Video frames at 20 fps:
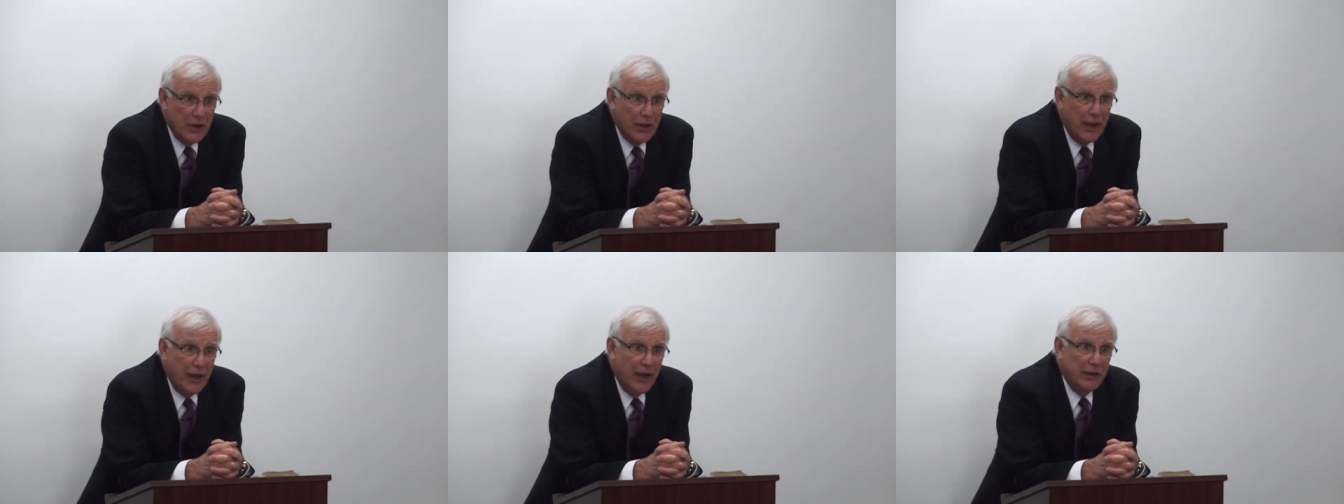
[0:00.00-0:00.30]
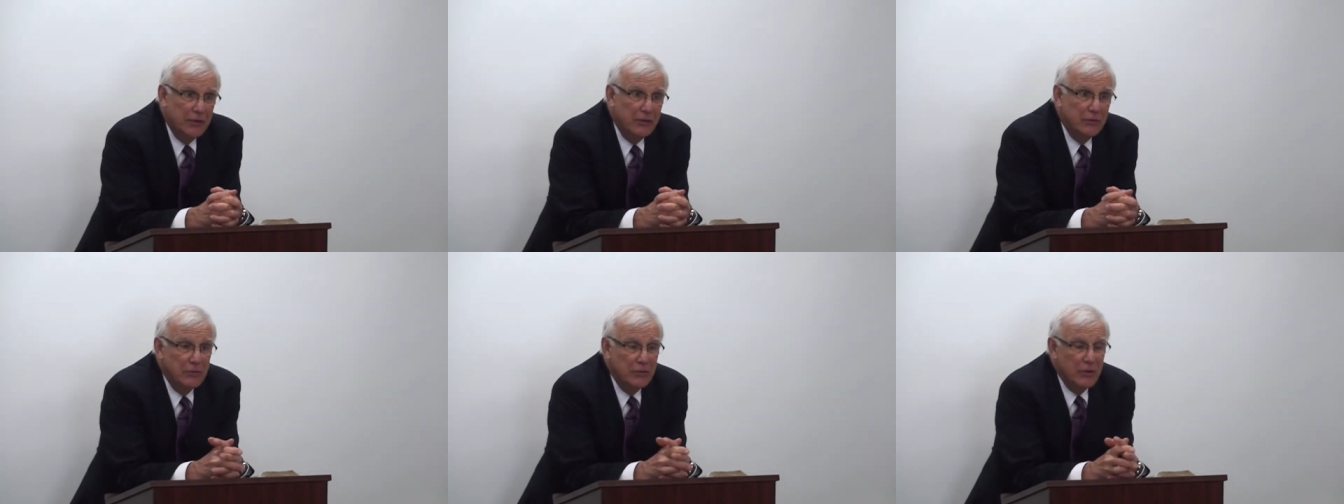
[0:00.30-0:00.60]

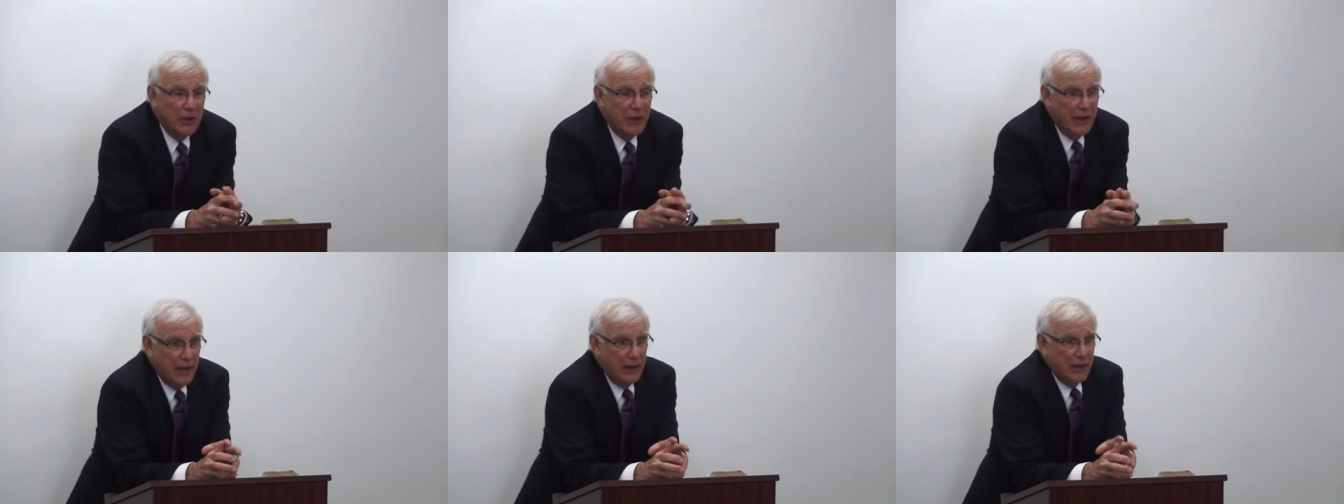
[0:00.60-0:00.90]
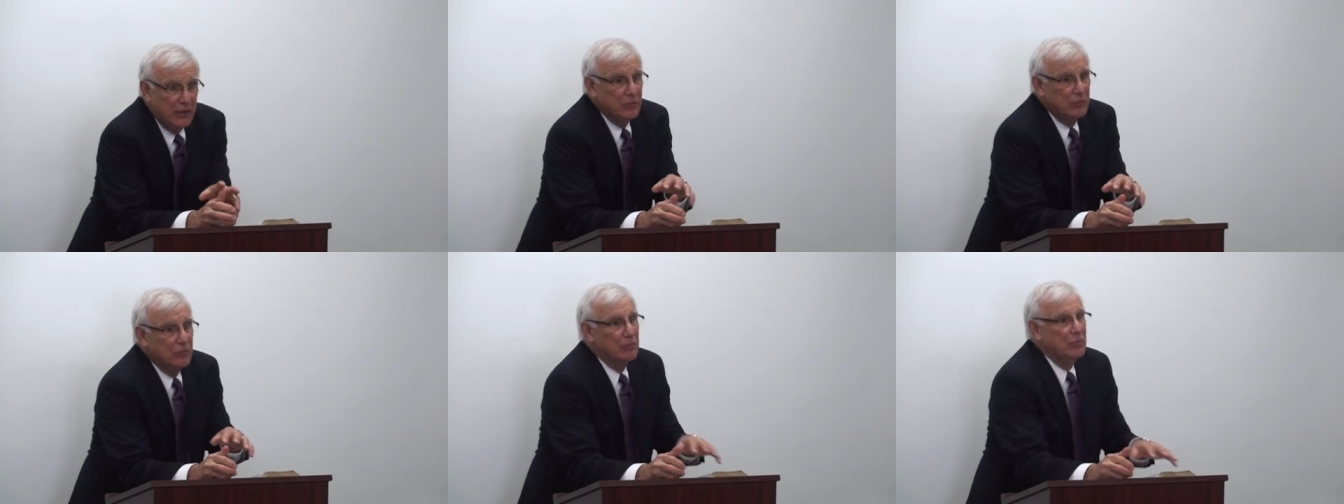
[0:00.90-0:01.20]
And,
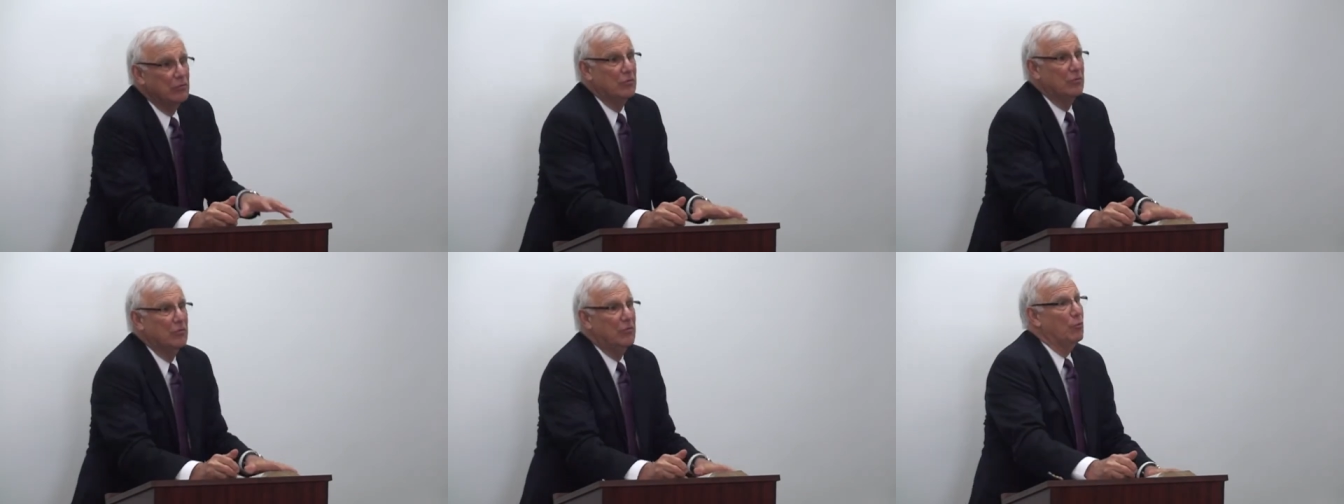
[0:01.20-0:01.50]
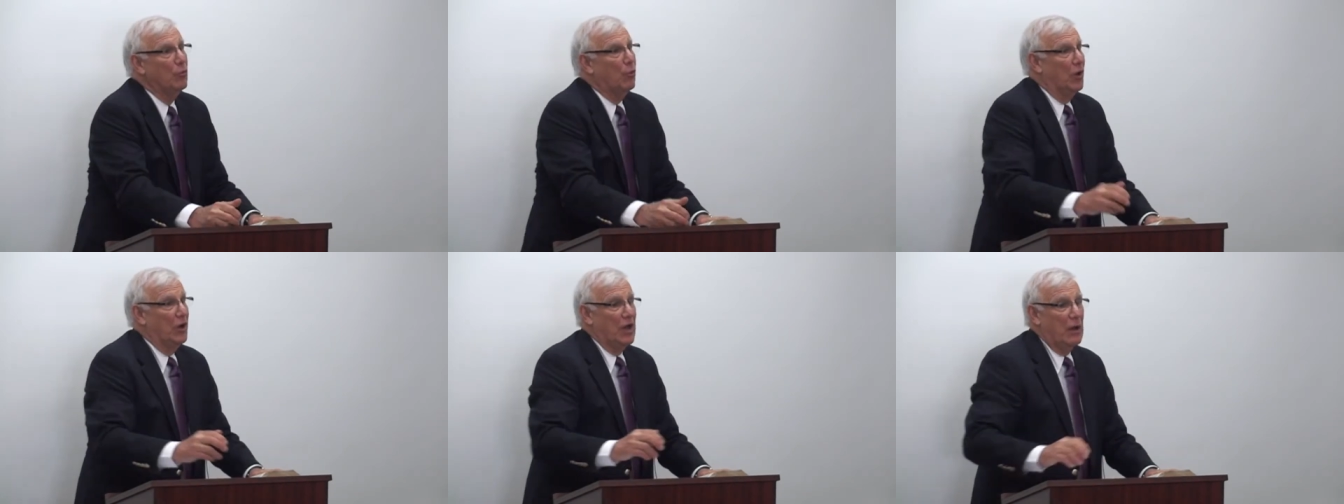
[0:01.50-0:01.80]
and
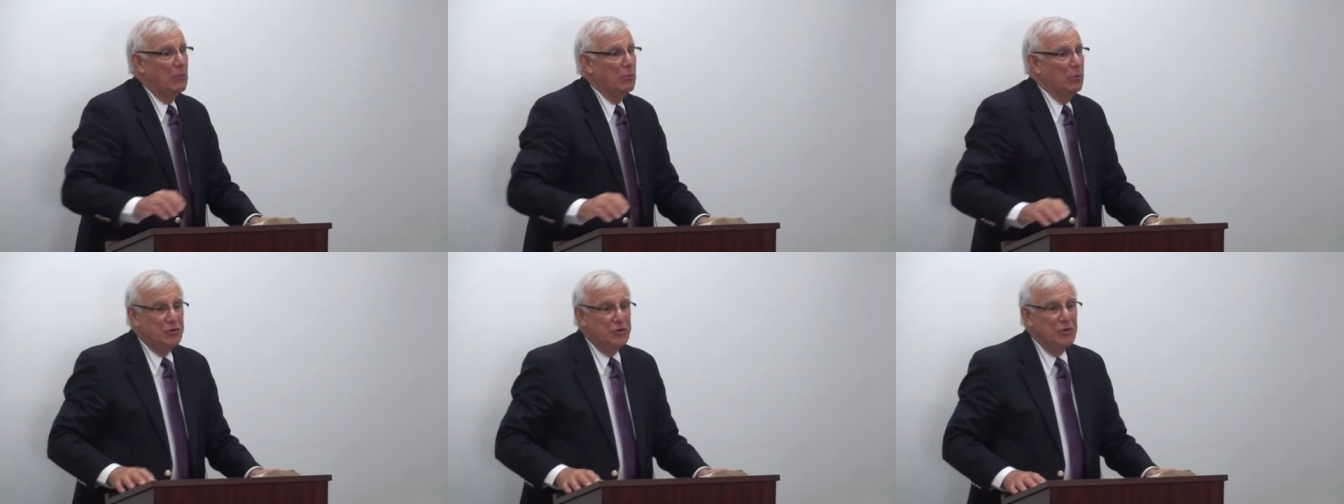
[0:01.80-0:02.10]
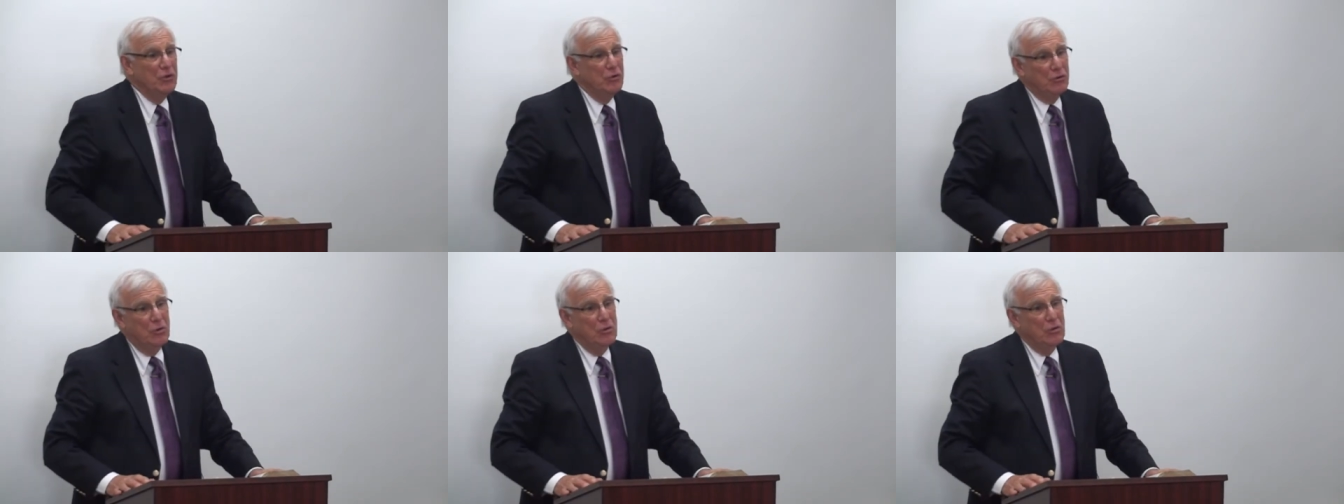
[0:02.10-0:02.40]
what I will
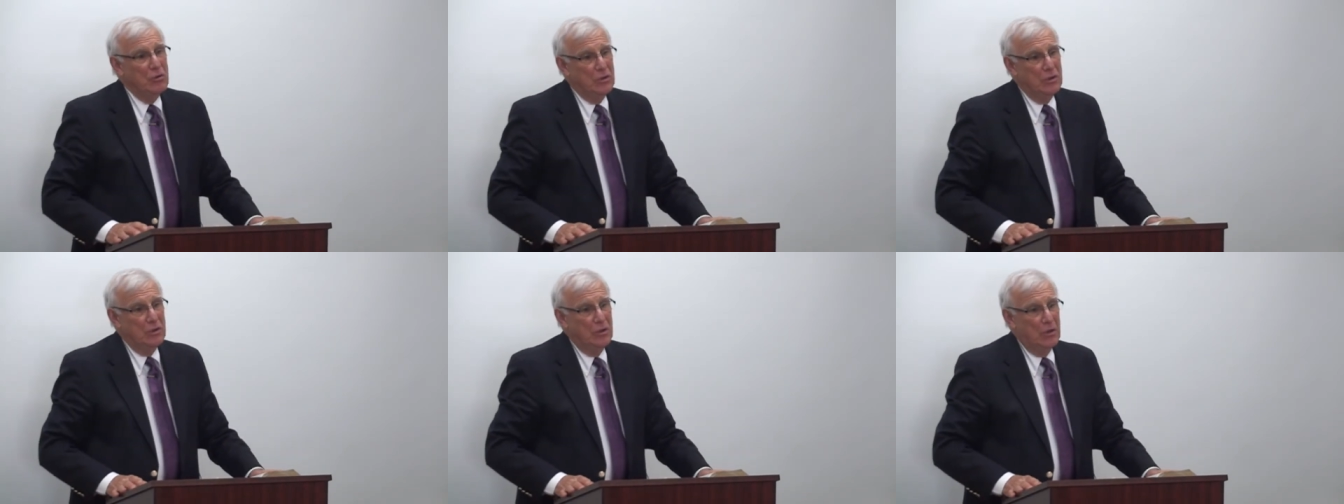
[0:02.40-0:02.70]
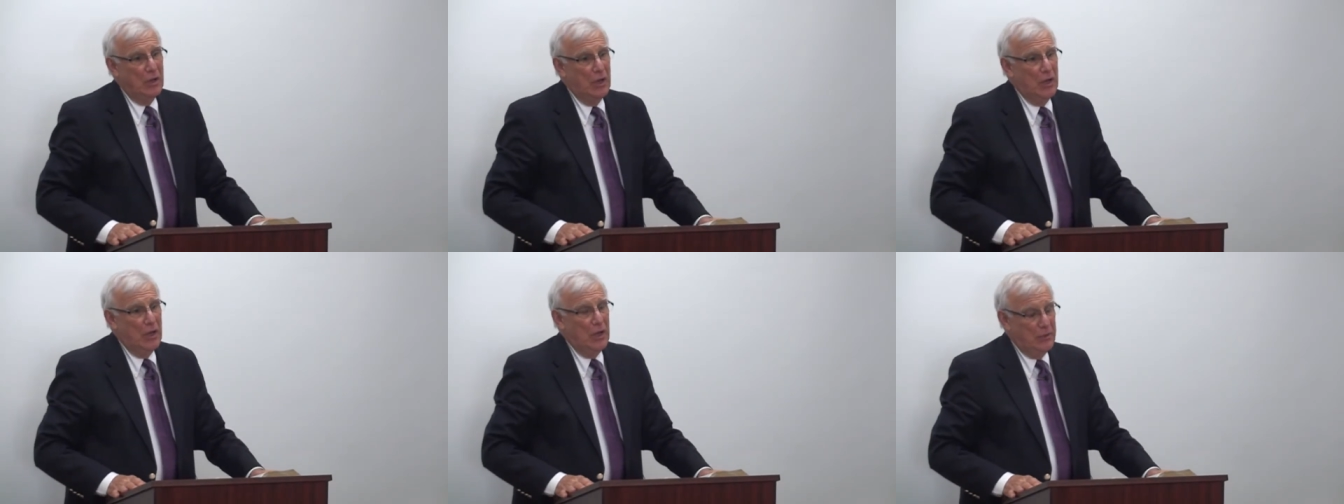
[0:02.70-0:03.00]
do
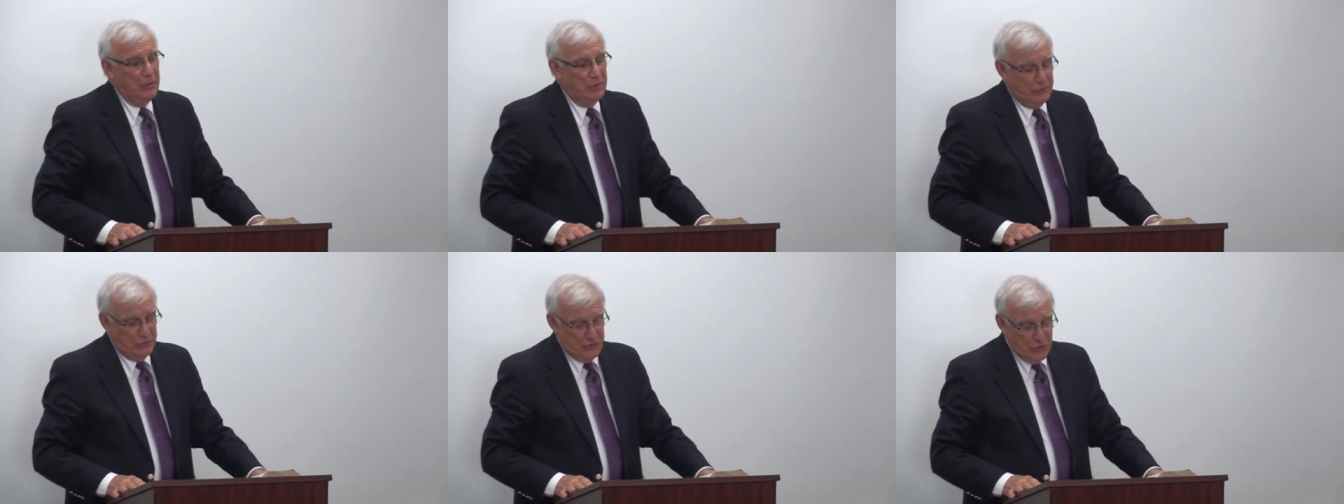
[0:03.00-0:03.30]
uh,